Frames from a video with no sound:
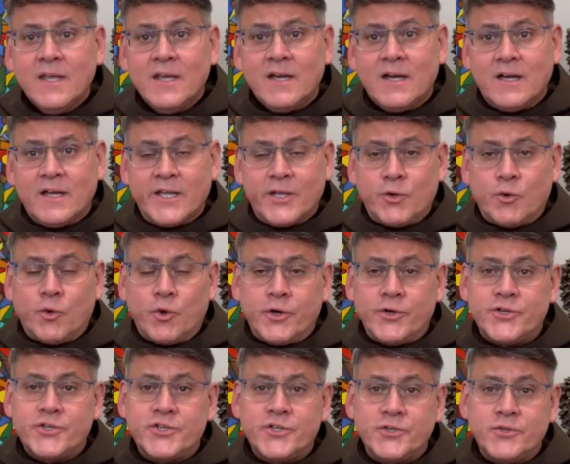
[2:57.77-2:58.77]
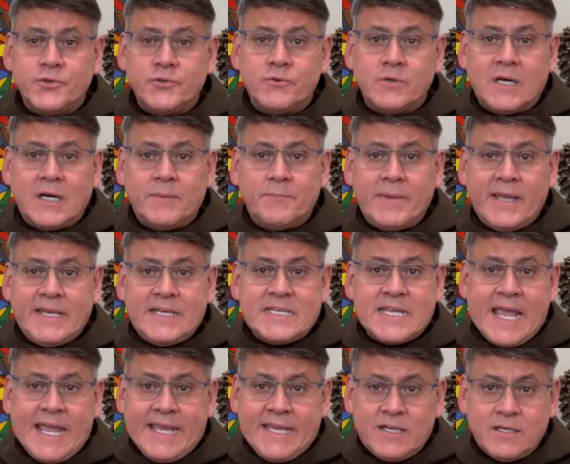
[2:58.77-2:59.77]
in order to
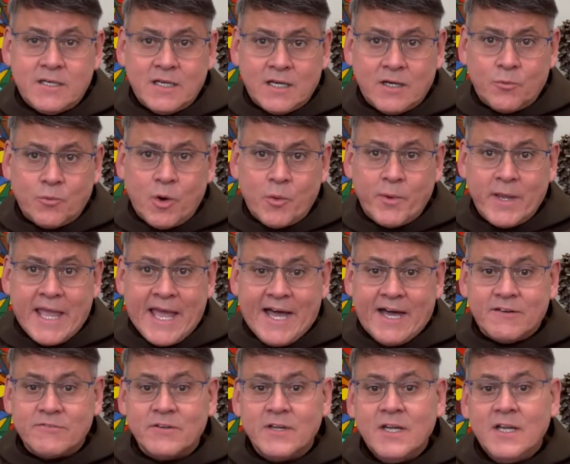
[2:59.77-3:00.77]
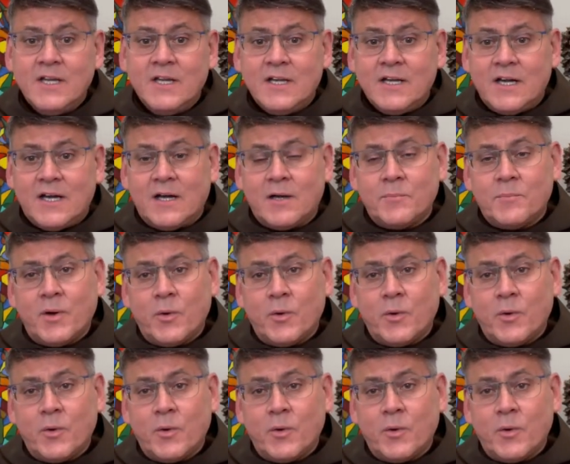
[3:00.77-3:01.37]
maintain what we have, but we